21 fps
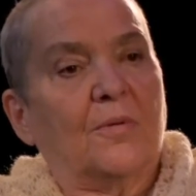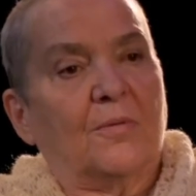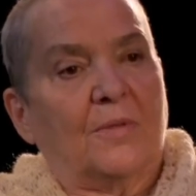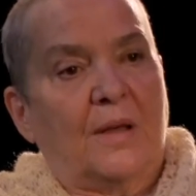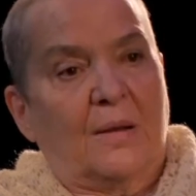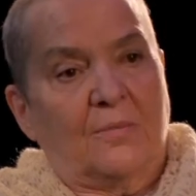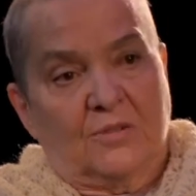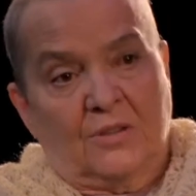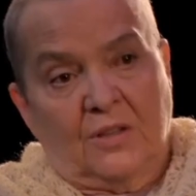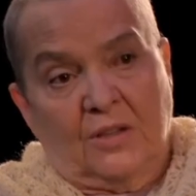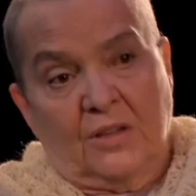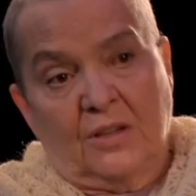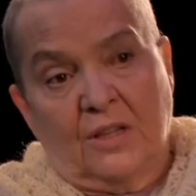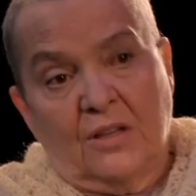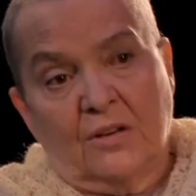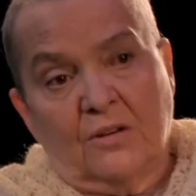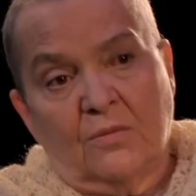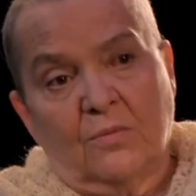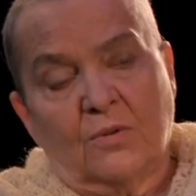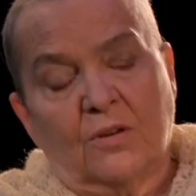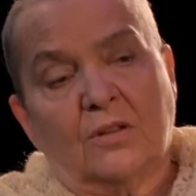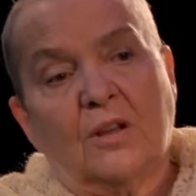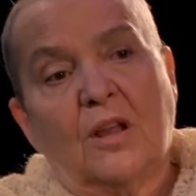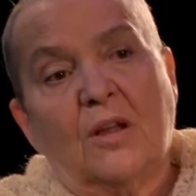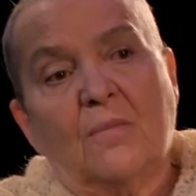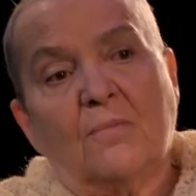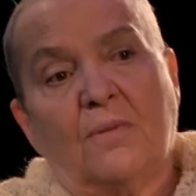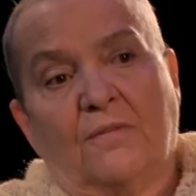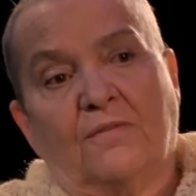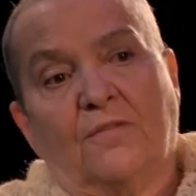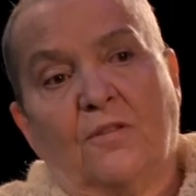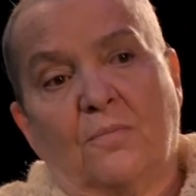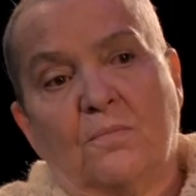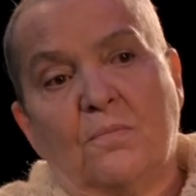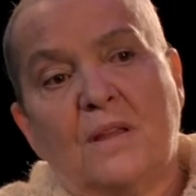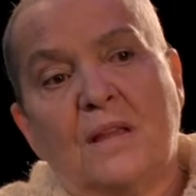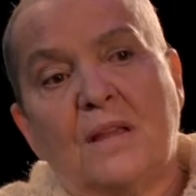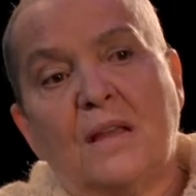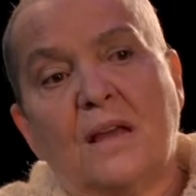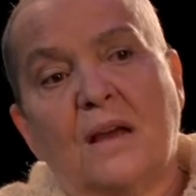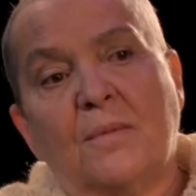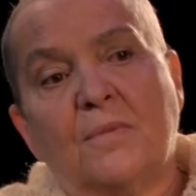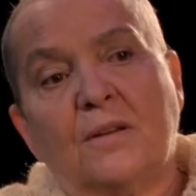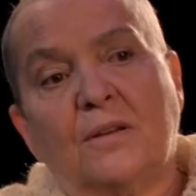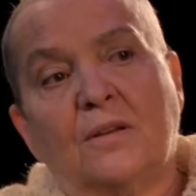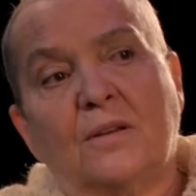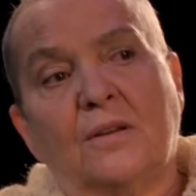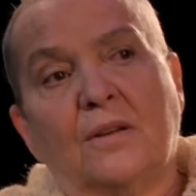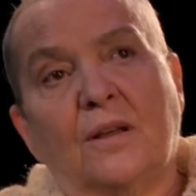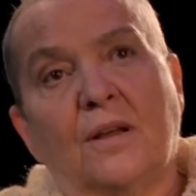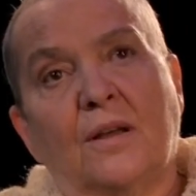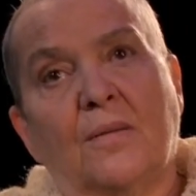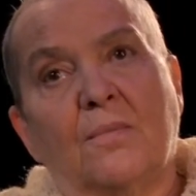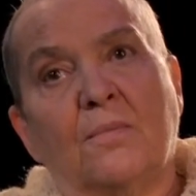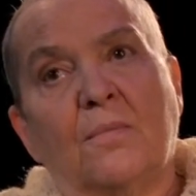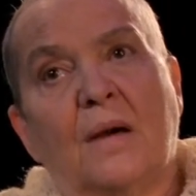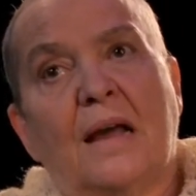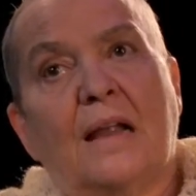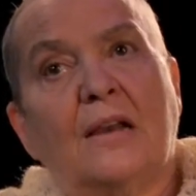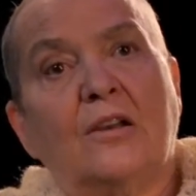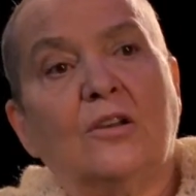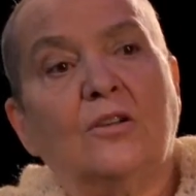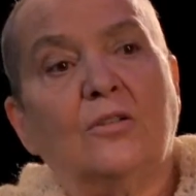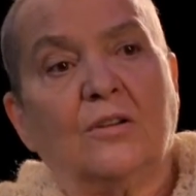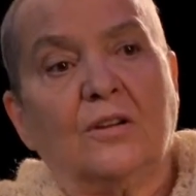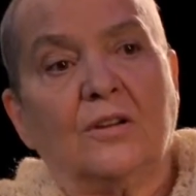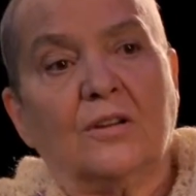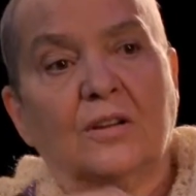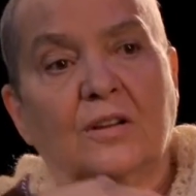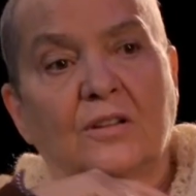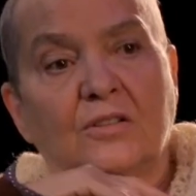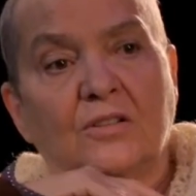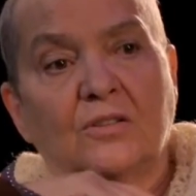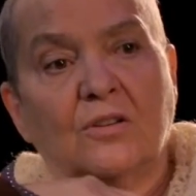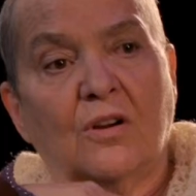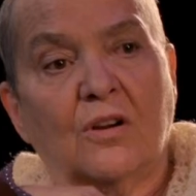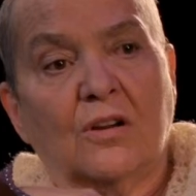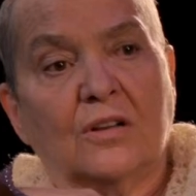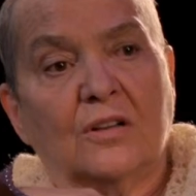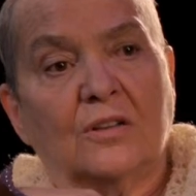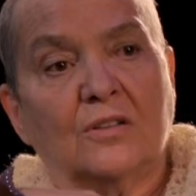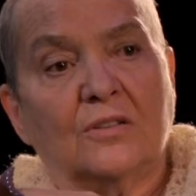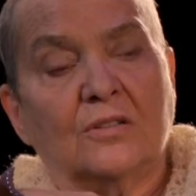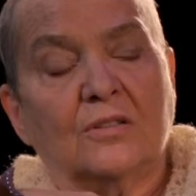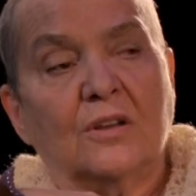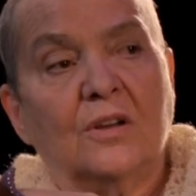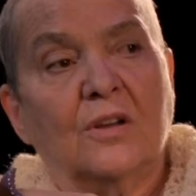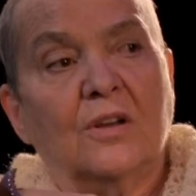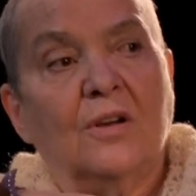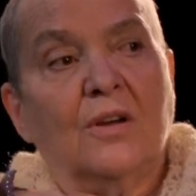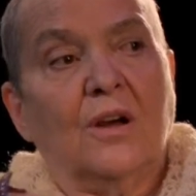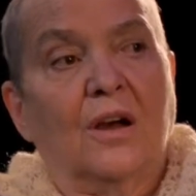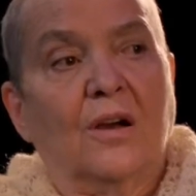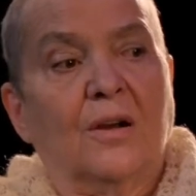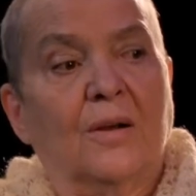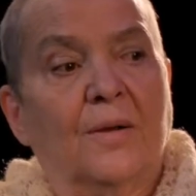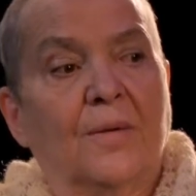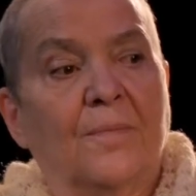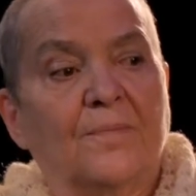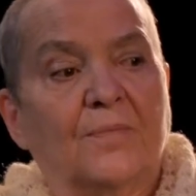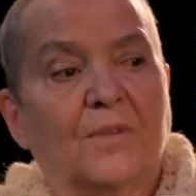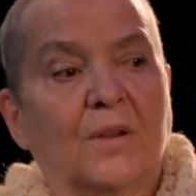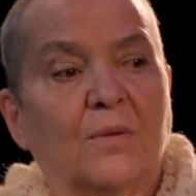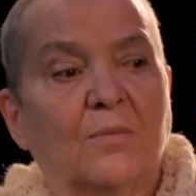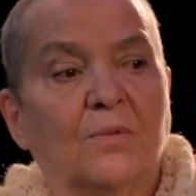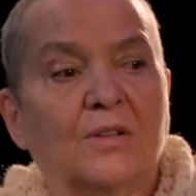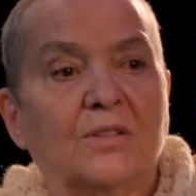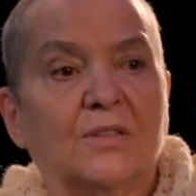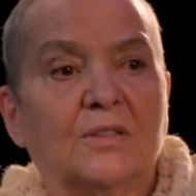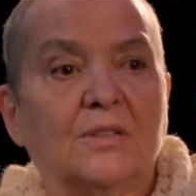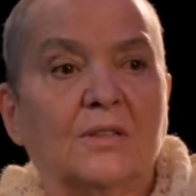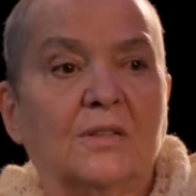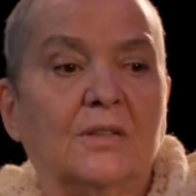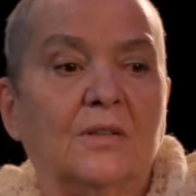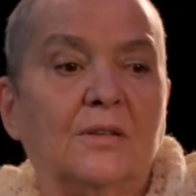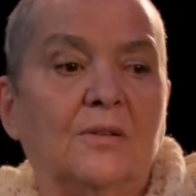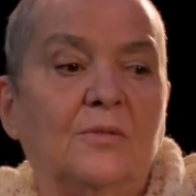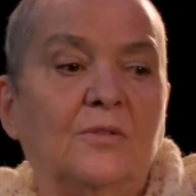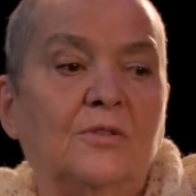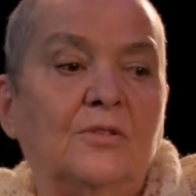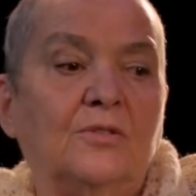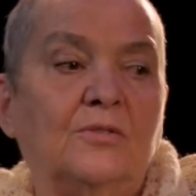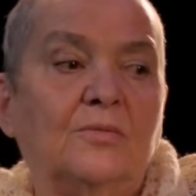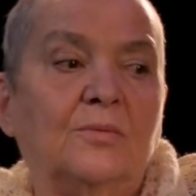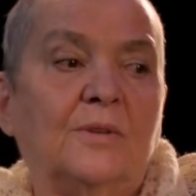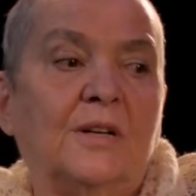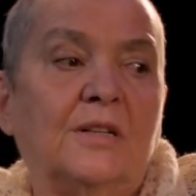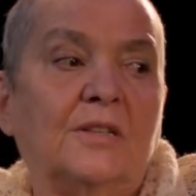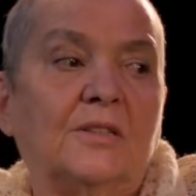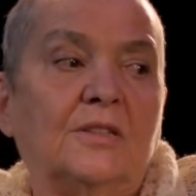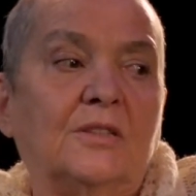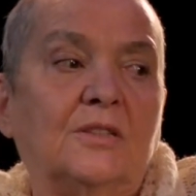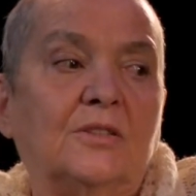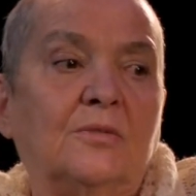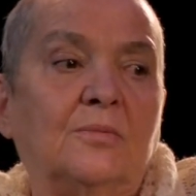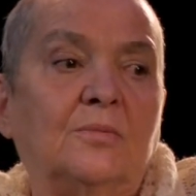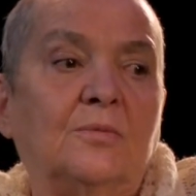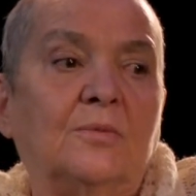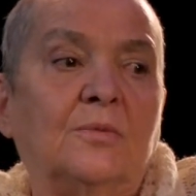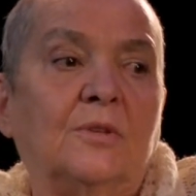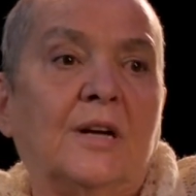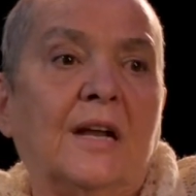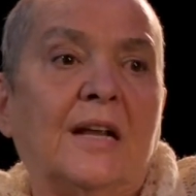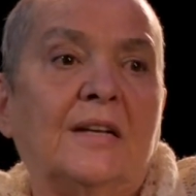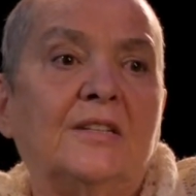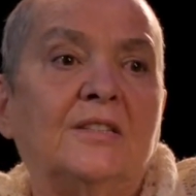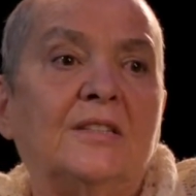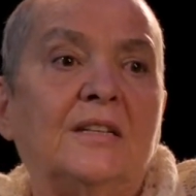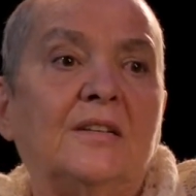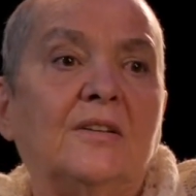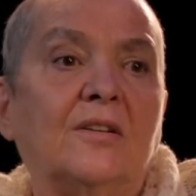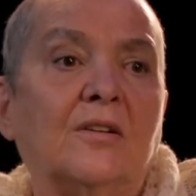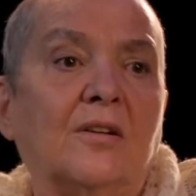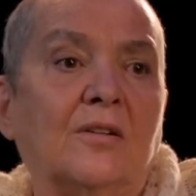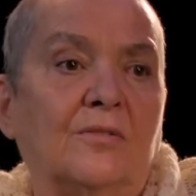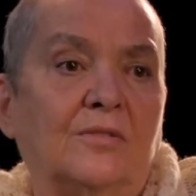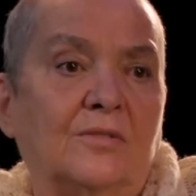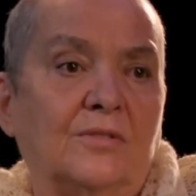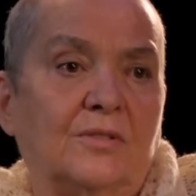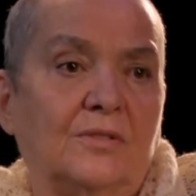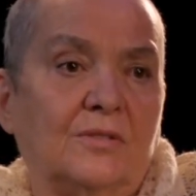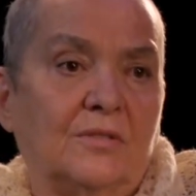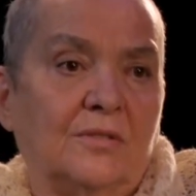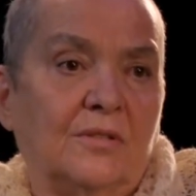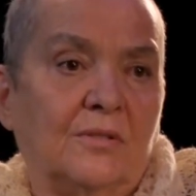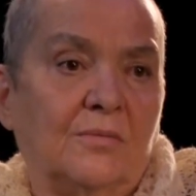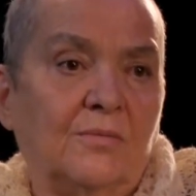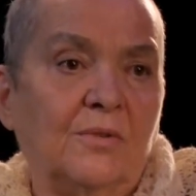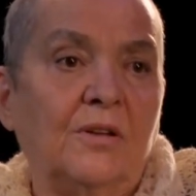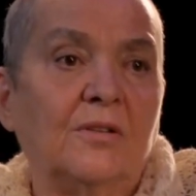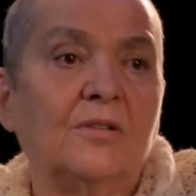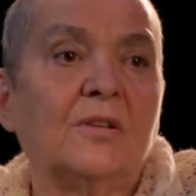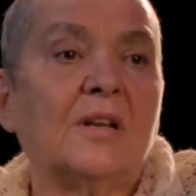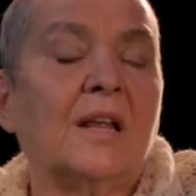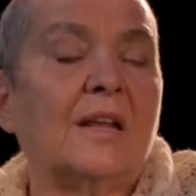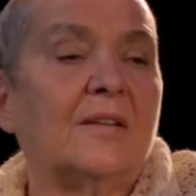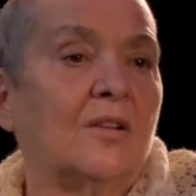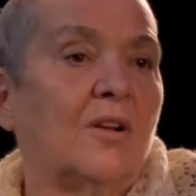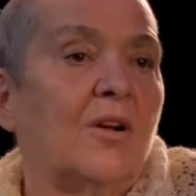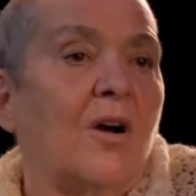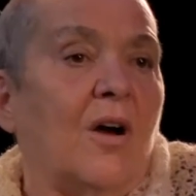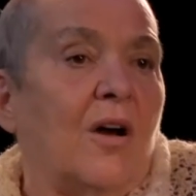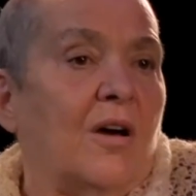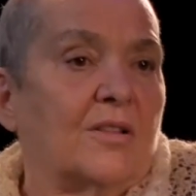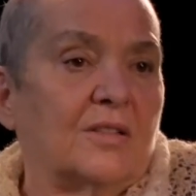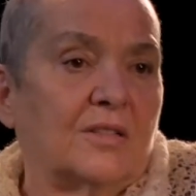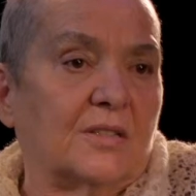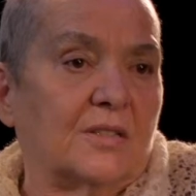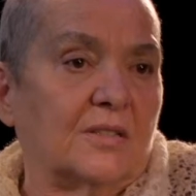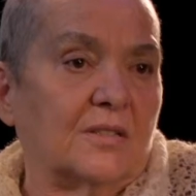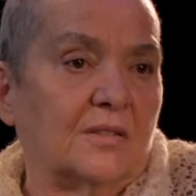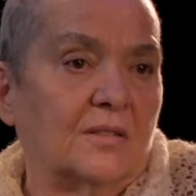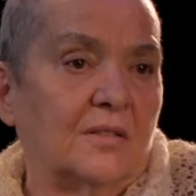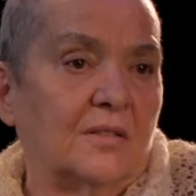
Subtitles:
That was the theatre world. But for me, I mean, my look in Scotland was... You wore antique clothes. We looked like the Goths.